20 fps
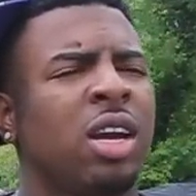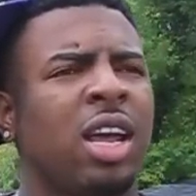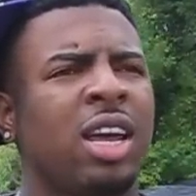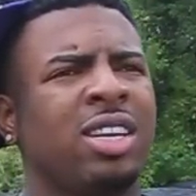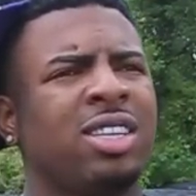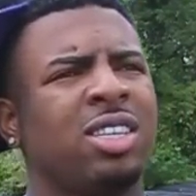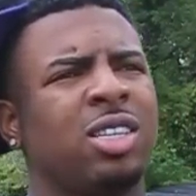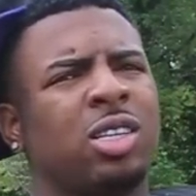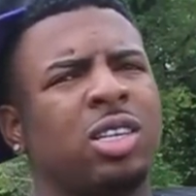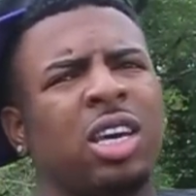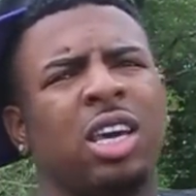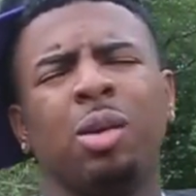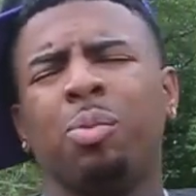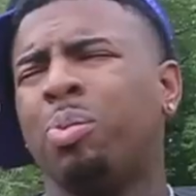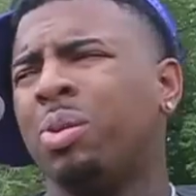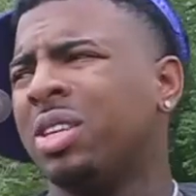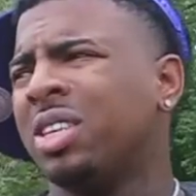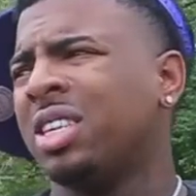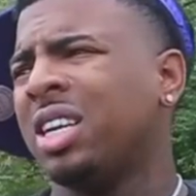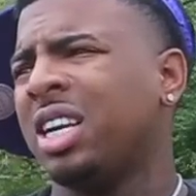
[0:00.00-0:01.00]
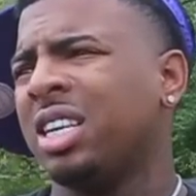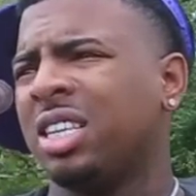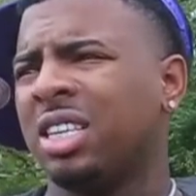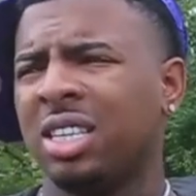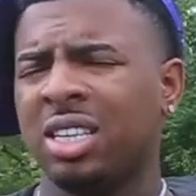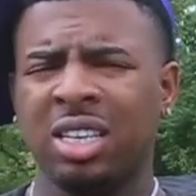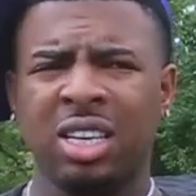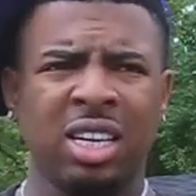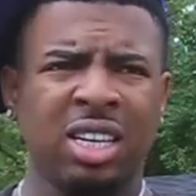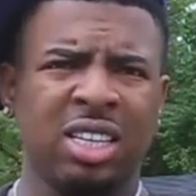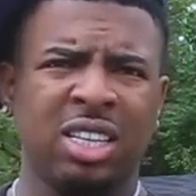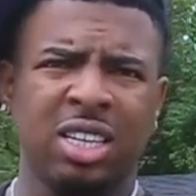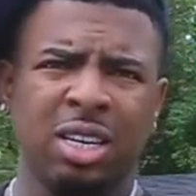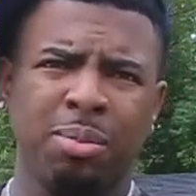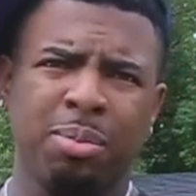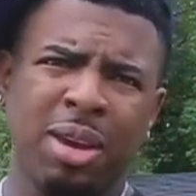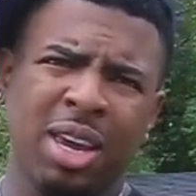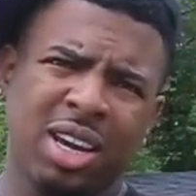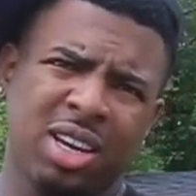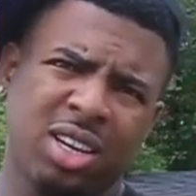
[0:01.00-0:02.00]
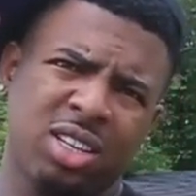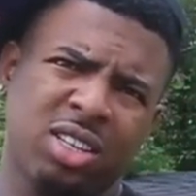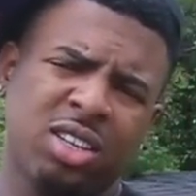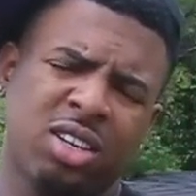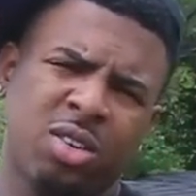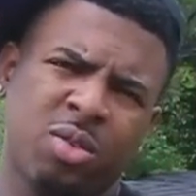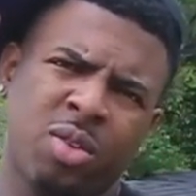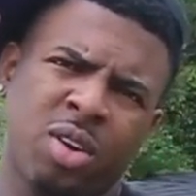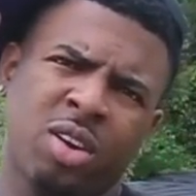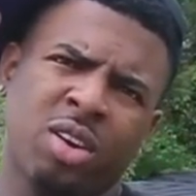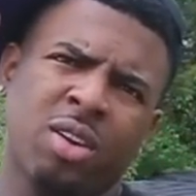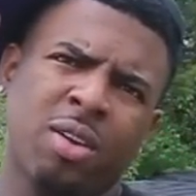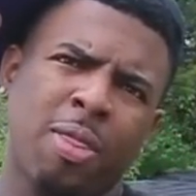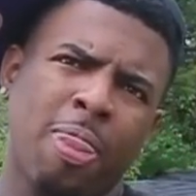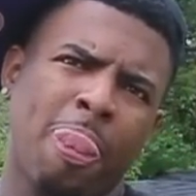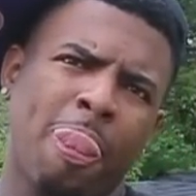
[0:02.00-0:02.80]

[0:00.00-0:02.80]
They just keep pushing that shit, nigga shit back because of Corona.